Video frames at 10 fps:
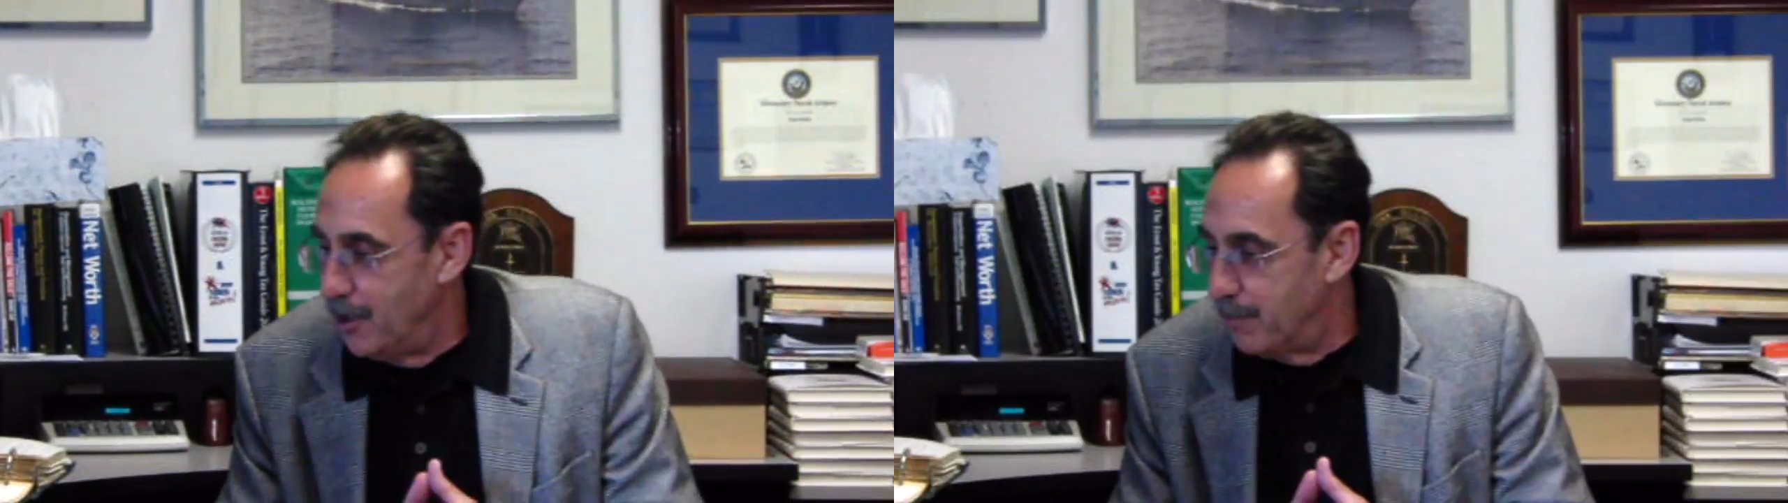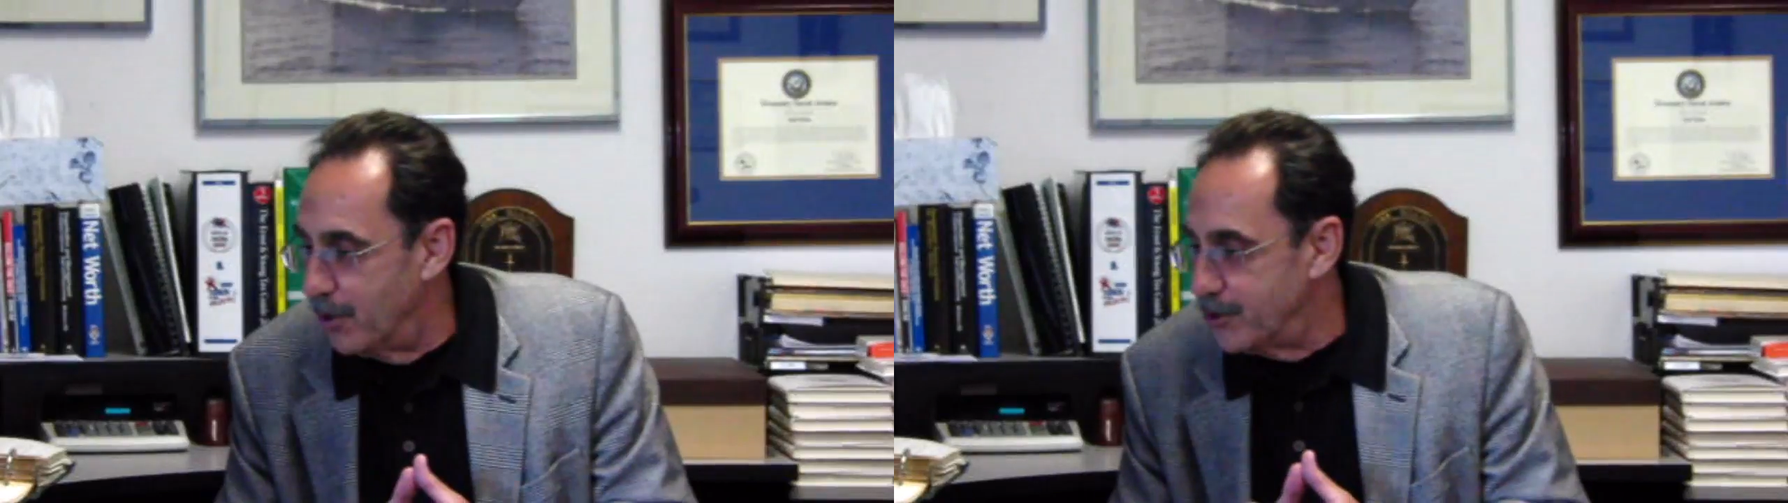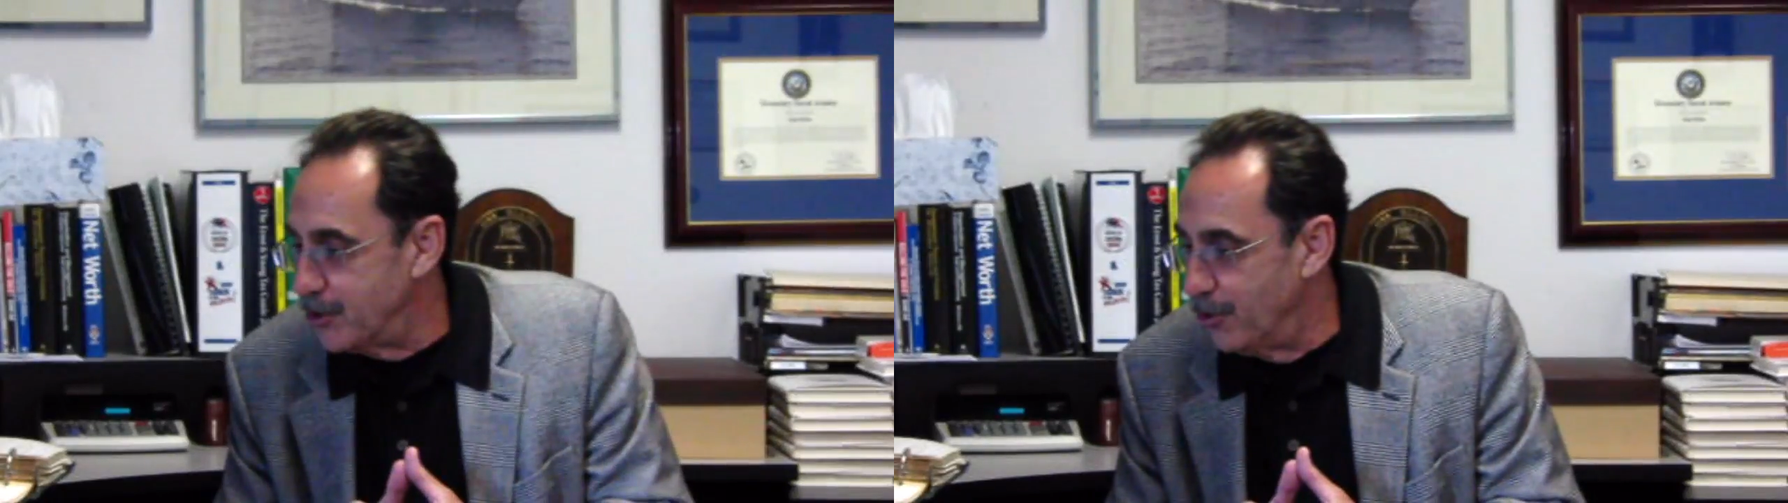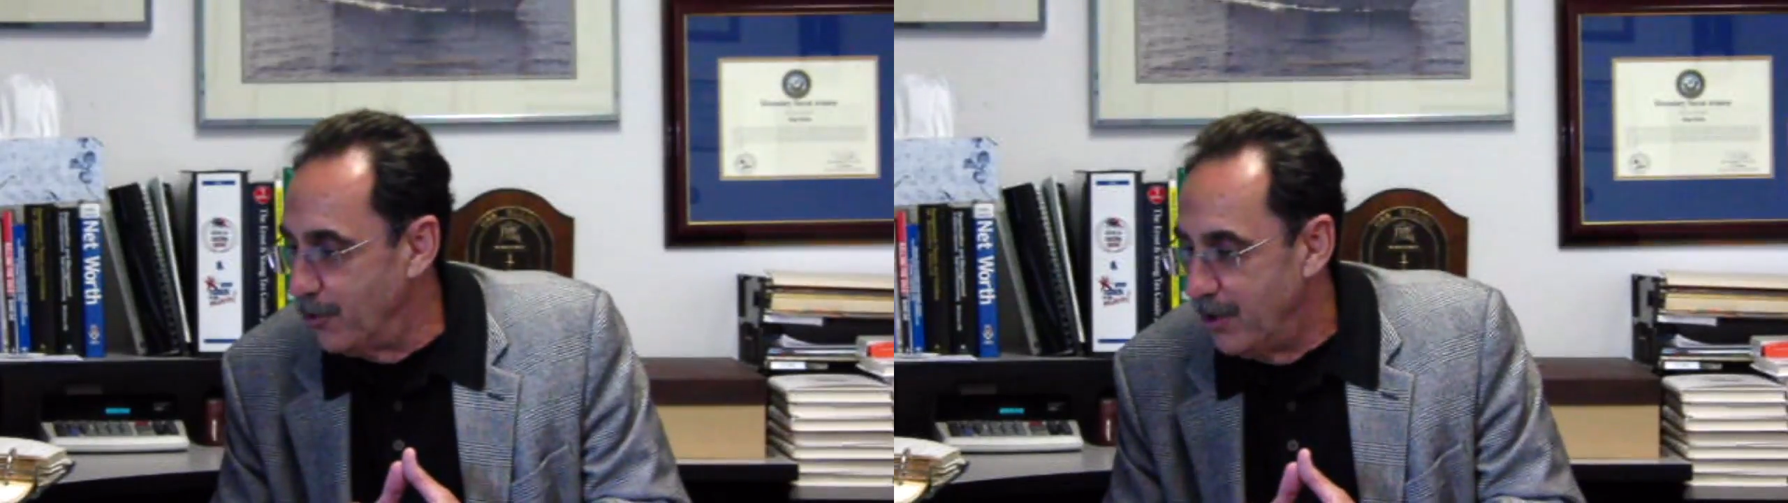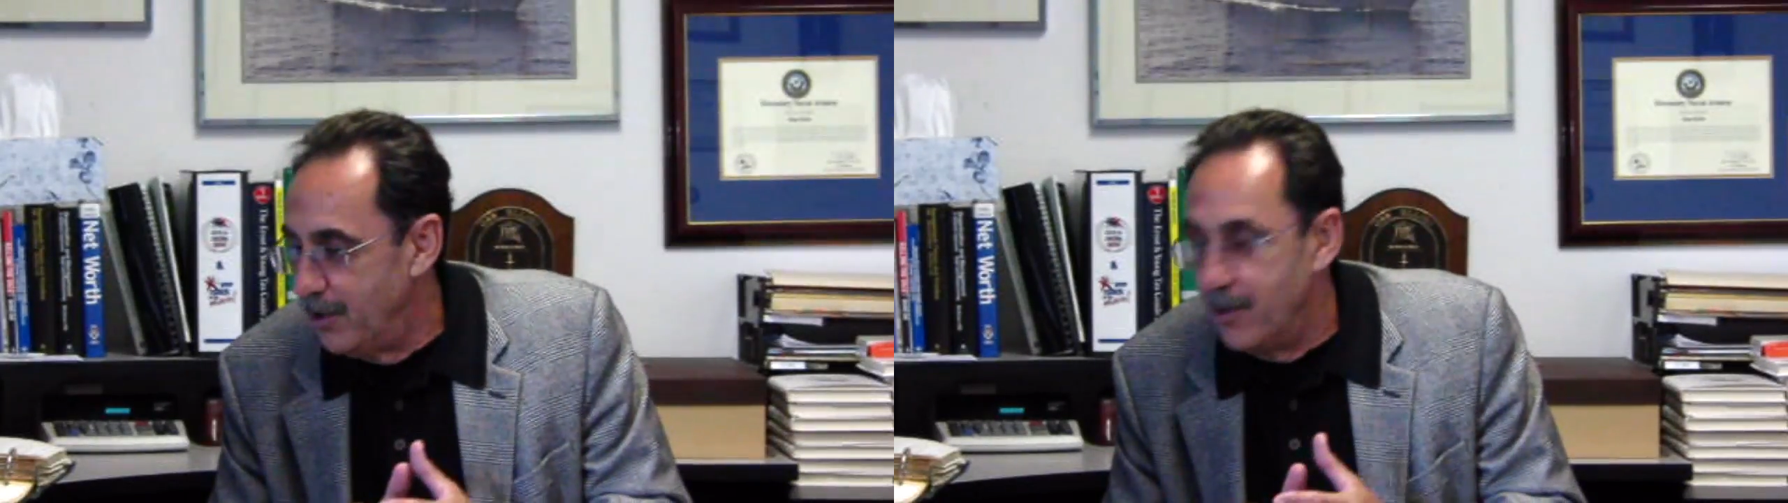
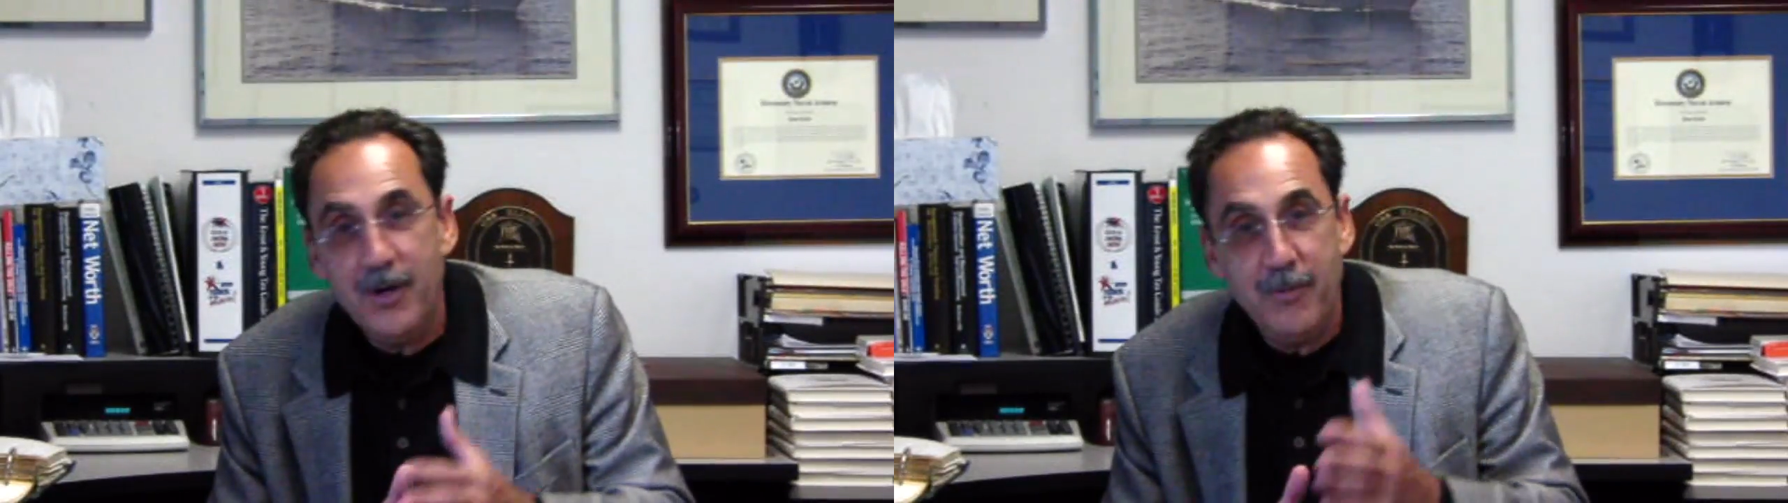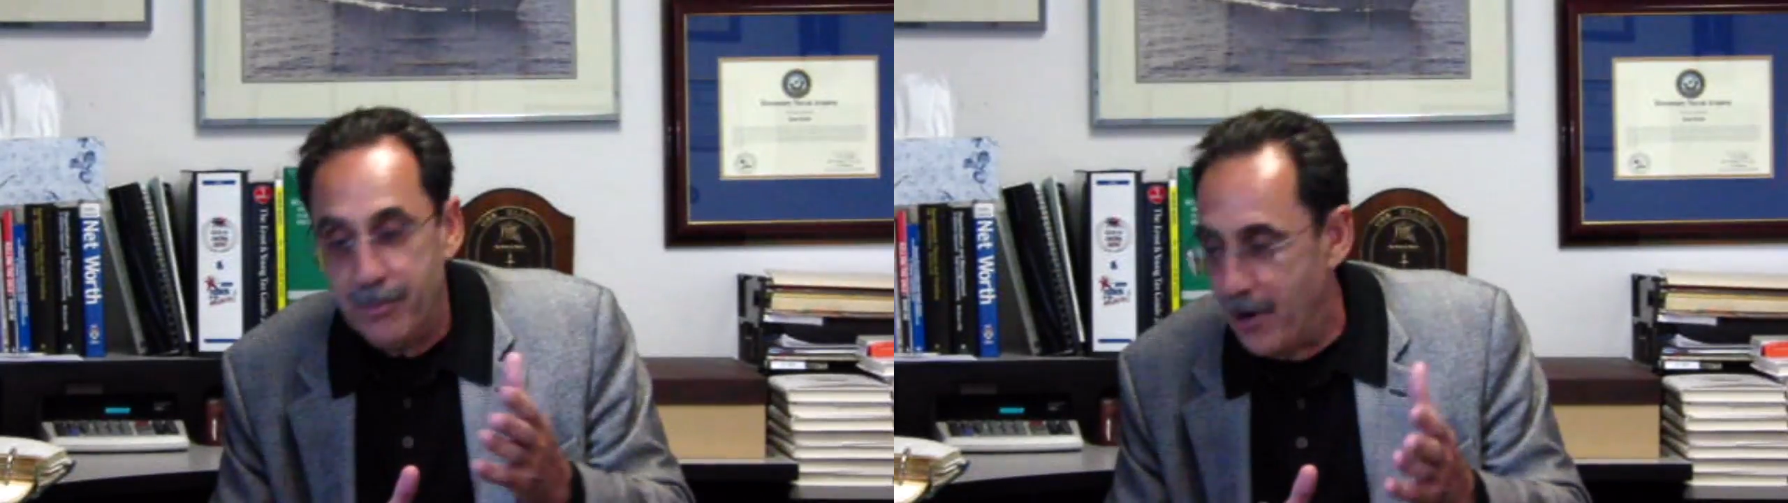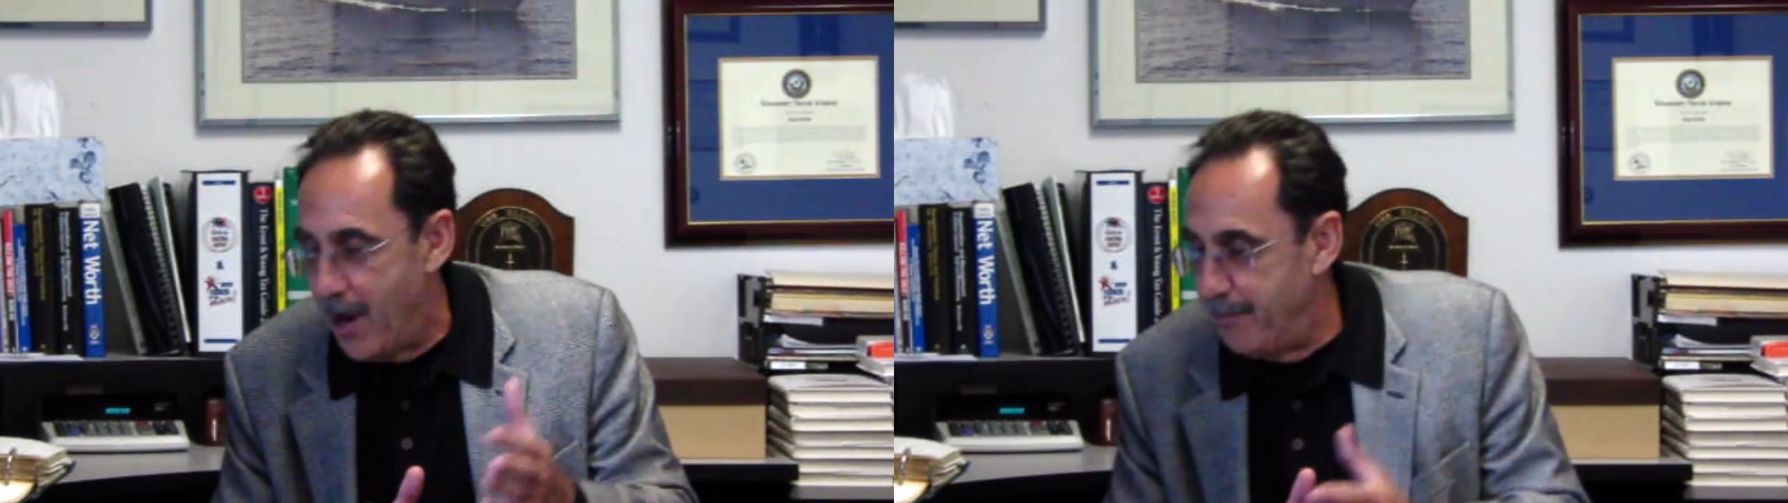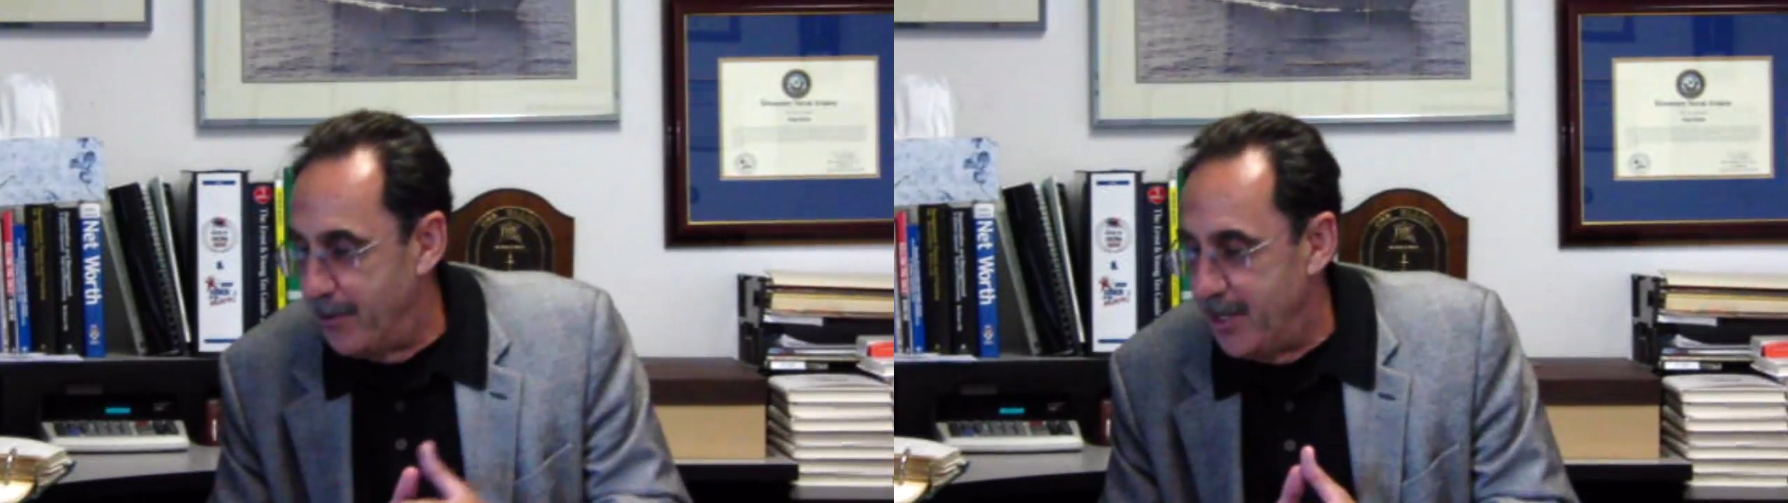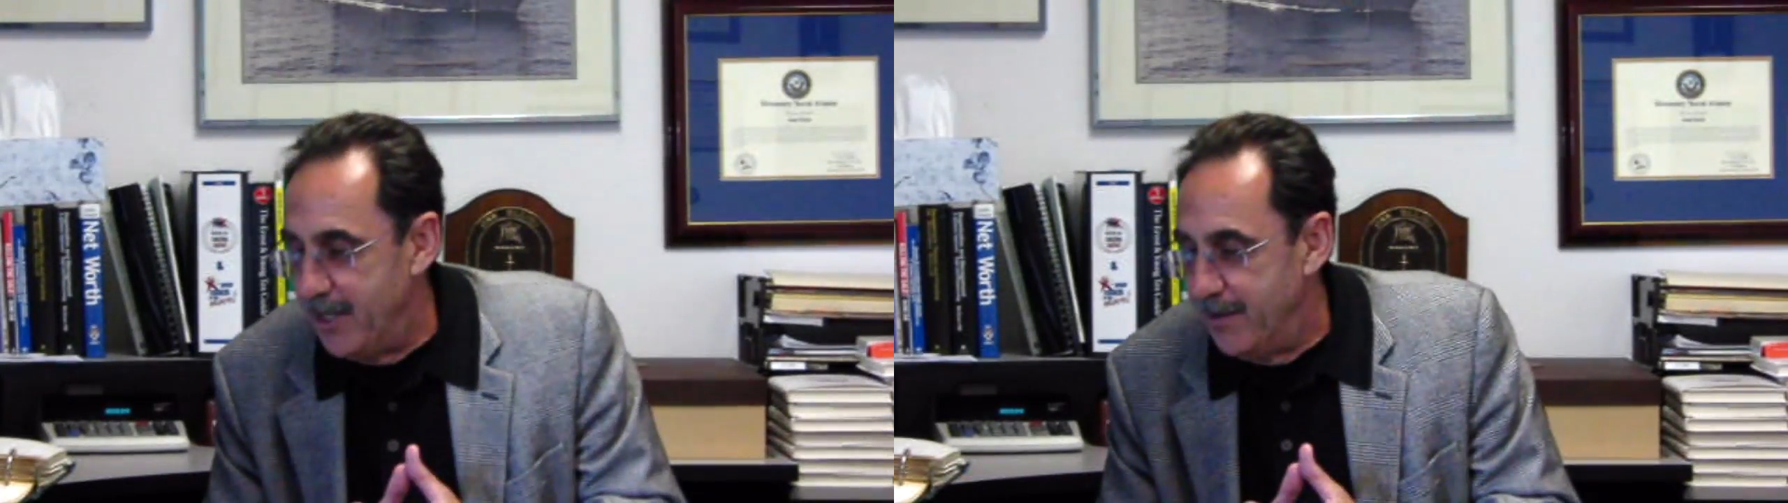personal
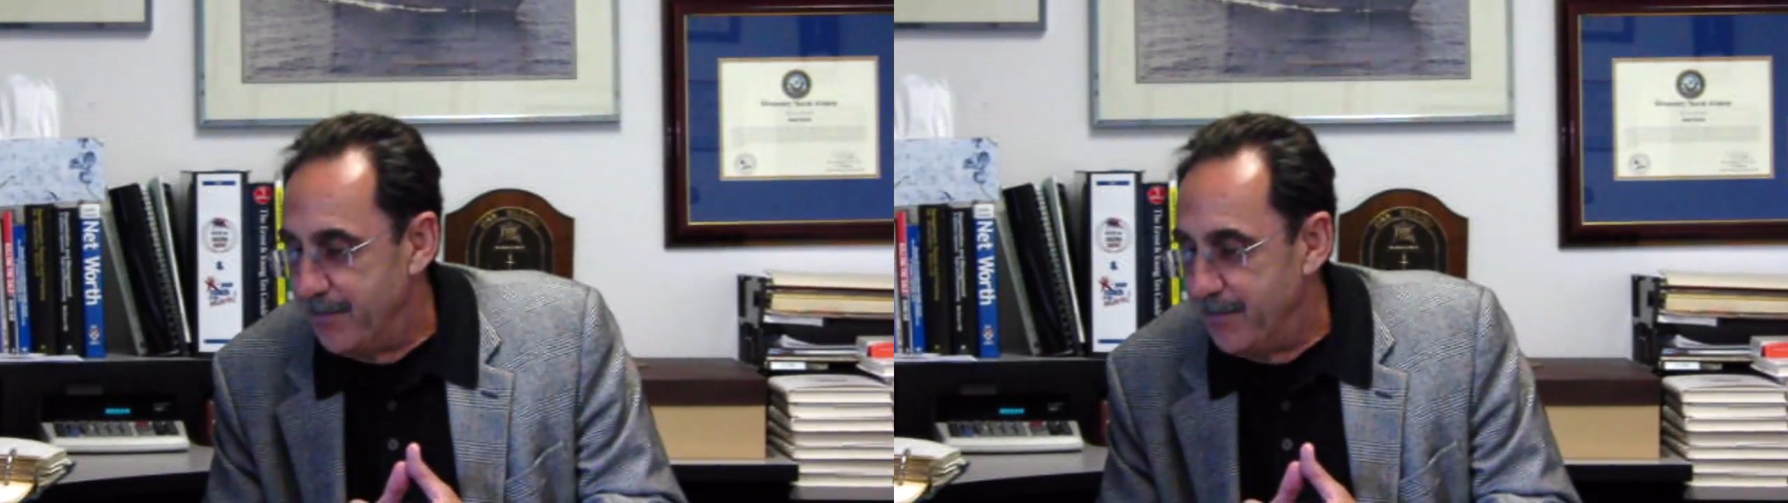property.